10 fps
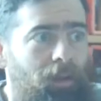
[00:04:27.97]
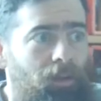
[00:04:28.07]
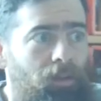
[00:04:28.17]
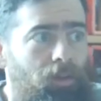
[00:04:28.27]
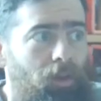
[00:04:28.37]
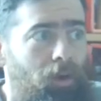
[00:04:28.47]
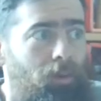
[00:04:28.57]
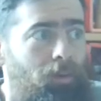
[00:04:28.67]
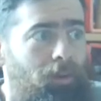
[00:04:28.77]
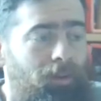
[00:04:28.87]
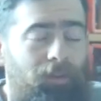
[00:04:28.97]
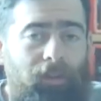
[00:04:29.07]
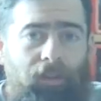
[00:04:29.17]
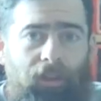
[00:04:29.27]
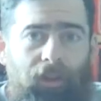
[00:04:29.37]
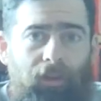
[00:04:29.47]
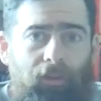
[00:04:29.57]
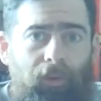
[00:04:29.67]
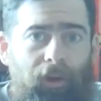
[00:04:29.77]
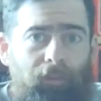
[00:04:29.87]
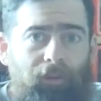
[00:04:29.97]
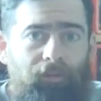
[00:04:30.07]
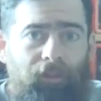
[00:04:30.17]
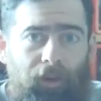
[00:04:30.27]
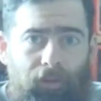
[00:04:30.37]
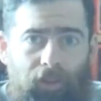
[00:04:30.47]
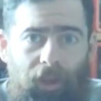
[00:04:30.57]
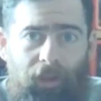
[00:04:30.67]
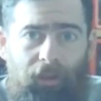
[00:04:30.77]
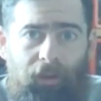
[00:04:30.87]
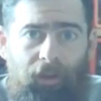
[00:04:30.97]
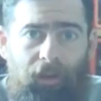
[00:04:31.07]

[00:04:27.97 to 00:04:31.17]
so clearly see when I'm in flow state